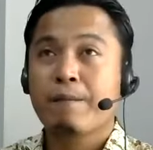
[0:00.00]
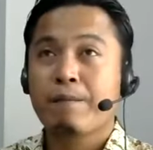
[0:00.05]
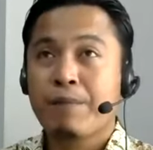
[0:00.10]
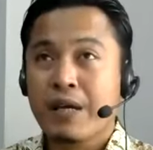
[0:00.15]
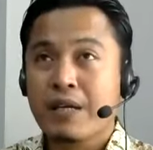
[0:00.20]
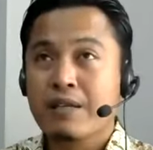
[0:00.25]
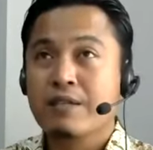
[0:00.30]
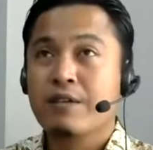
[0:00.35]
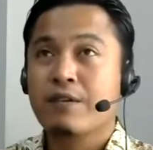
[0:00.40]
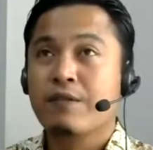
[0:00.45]

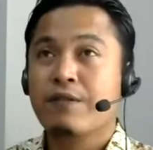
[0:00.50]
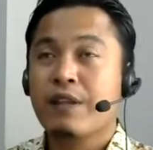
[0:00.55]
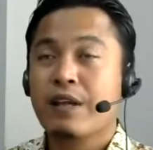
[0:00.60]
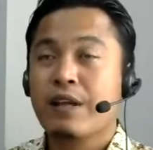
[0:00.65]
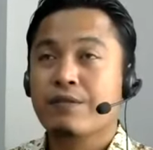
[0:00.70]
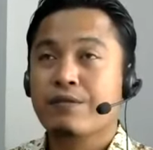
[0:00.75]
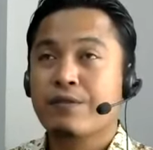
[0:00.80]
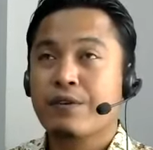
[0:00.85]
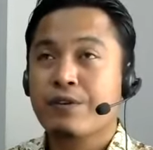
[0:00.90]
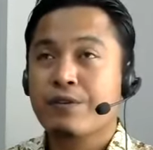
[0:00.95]
Best of
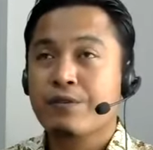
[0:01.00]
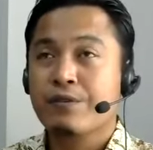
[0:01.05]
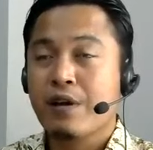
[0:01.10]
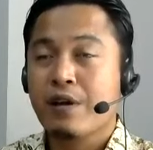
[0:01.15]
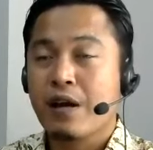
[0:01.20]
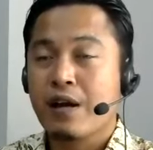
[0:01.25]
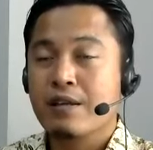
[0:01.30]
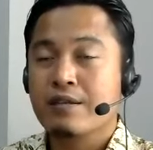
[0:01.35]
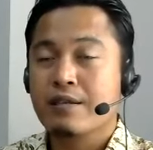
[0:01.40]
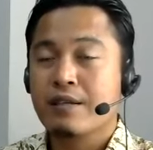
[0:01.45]
luck for you
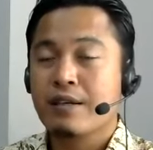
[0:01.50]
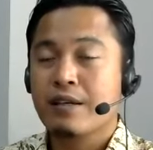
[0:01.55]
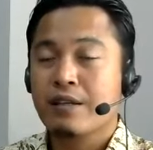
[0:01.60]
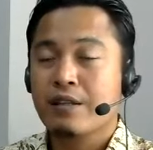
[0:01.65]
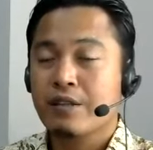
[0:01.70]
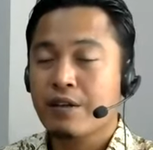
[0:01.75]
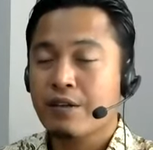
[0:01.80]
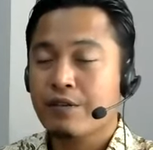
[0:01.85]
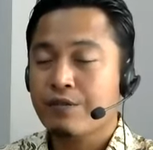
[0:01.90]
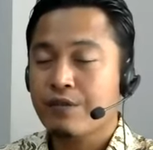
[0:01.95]
guys, and then
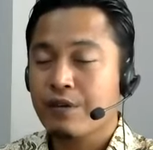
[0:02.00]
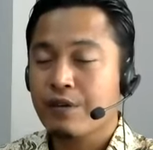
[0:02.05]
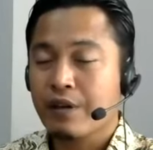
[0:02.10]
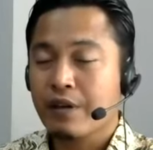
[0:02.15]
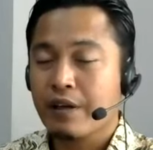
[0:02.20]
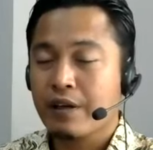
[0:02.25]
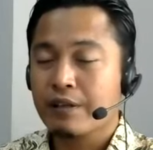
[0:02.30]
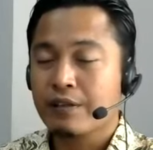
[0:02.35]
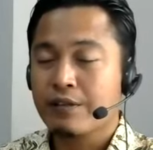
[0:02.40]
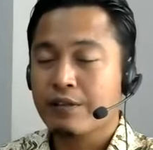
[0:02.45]
don't
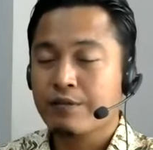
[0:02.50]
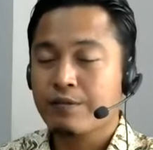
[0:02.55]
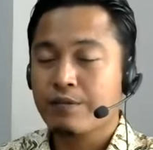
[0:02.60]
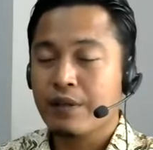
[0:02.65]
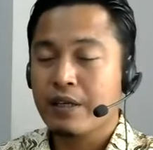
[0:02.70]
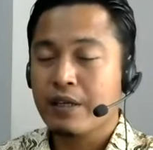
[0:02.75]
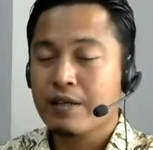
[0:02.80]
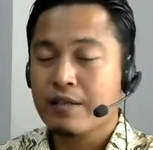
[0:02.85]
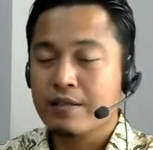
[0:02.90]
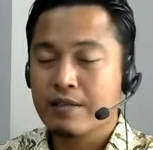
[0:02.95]
forget to
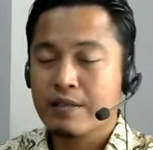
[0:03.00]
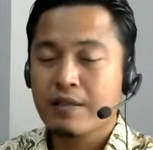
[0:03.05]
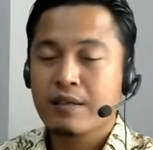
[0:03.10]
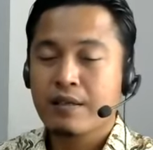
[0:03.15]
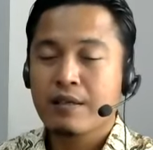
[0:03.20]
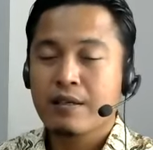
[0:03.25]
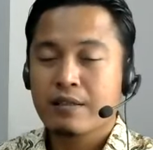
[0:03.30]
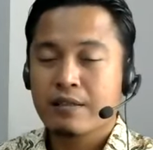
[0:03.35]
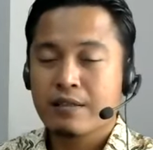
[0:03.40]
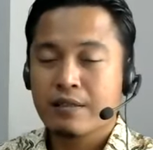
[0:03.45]
please
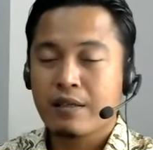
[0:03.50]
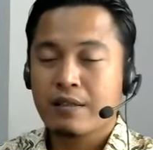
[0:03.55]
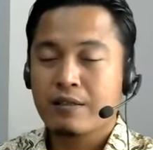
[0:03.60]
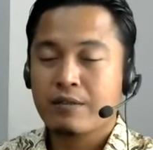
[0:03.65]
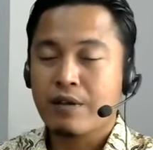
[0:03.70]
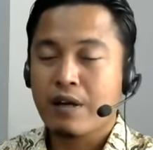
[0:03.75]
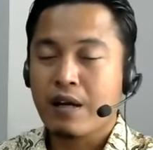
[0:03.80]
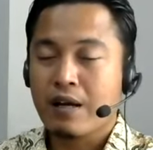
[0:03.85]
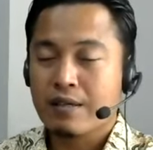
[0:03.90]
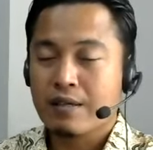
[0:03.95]
try
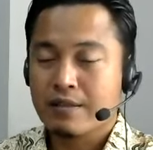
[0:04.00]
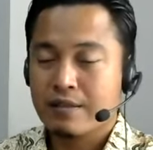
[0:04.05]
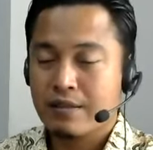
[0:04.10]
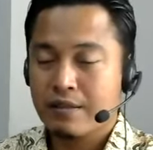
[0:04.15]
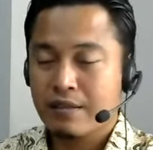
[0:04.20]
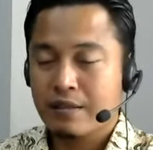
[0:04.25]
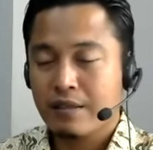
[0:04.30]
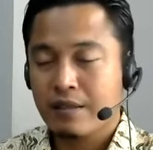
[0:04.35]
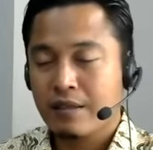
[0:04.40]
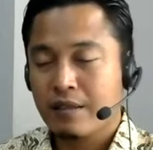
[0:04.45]
to ask
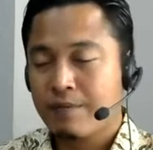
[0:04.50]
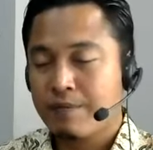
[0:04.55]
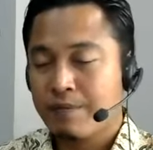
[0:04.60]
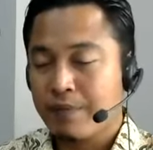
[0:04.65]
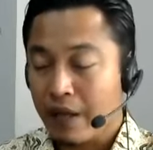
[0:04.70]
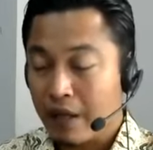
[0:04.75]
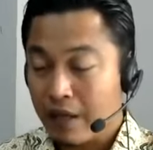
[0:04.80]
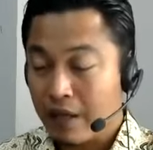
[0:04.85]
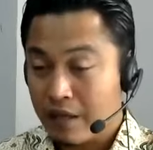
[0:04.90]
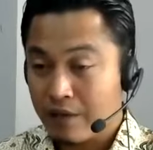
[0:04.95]
the
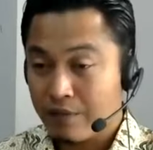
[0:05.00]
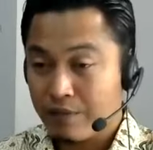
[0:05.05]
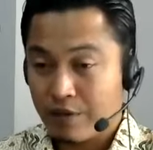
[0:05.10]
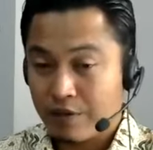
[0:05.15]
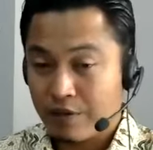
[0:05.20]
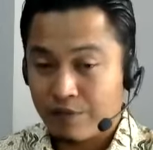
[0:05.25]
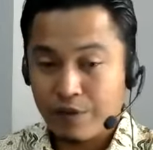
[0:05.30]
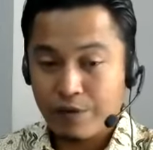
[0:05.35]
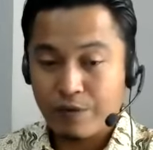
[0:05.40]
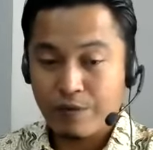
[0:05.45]
paying
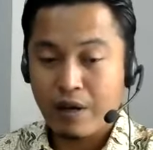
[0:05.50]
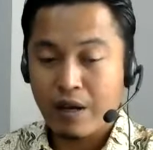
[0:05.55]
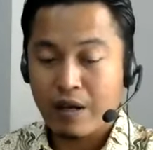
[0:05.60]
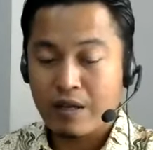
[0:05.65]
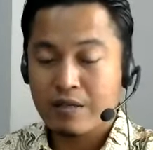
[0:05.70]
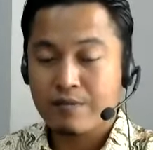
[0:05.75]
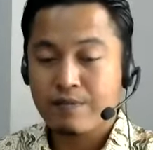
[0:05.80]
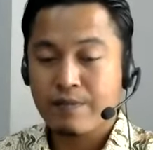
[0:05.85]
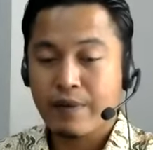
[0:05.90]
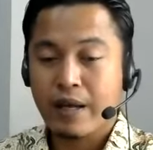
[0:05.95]
from your
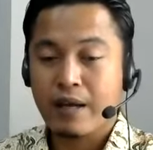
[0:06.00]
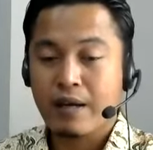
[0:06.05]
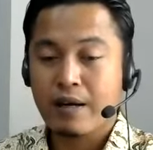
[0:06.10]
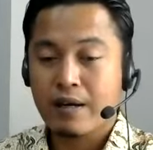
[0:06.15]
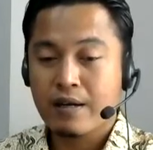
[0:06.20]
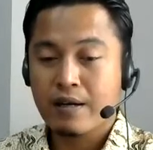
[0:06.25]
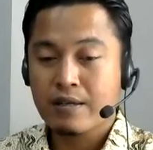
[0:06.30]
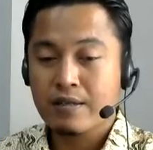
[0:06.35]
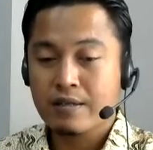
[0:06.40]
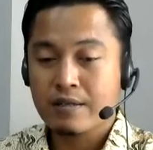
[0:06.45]
guys'
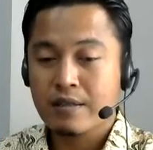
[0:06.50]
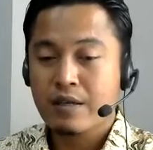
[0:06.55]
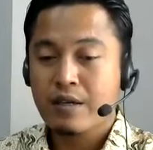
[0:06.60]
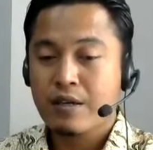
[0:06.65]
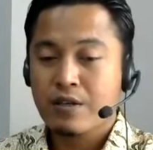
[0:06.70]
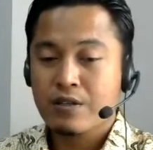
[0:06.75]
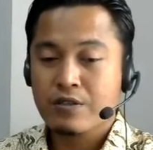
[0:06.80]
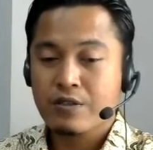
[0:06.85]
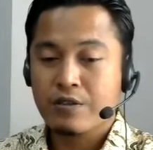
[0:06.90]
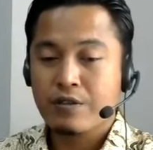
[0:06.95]
parents,
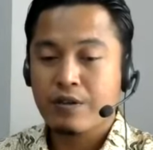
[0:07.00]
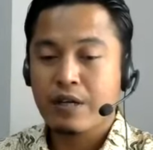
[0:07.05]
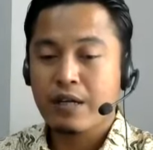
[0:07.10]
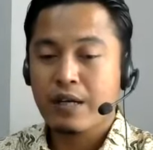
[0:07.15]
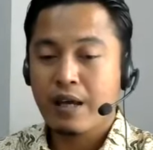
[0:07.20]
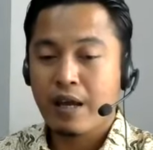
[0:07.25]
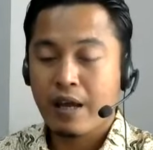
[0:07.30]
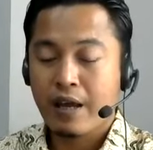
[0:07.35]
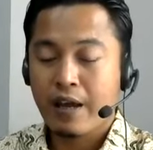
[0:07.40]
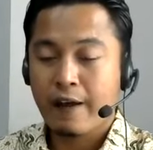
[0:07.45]
so you're
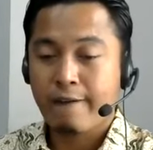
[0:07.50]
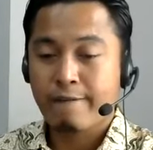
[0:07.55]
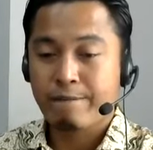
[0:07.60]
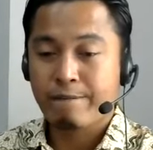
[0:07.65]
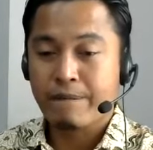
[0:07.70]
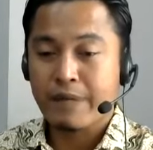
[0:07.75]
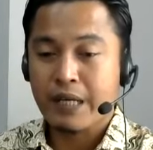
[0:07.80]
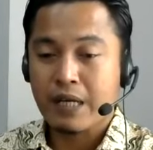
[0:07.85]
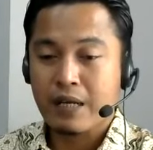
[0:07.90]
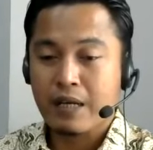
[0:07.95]
gonna have
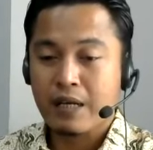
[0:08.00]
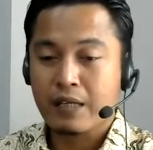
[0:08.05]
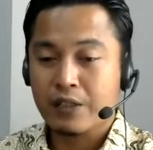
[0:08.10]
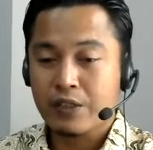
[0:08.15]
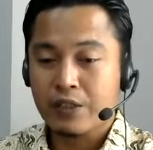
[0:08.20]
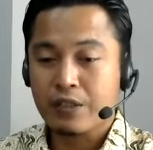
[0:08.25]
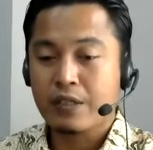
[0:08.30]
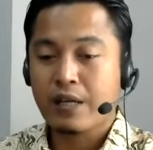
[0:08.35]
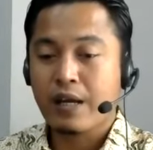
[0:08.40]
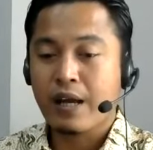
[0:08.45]
a
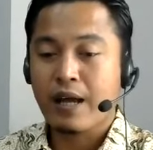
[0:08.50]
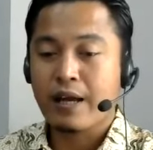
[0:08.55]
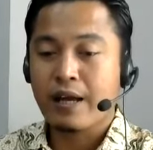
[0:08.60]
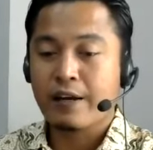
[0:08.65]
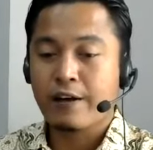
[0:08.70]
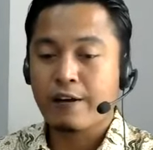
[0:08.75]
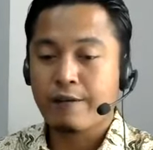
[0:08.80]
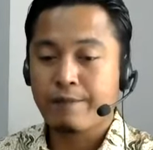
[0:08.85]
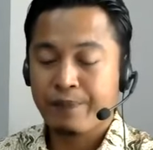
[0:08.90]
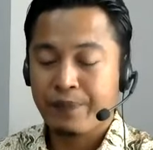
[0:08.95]
good kind
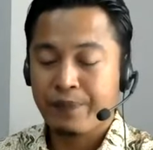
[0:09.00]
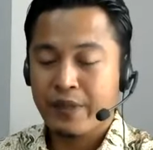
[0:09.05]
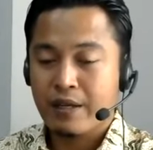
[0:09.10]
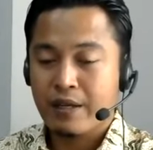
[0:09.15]
of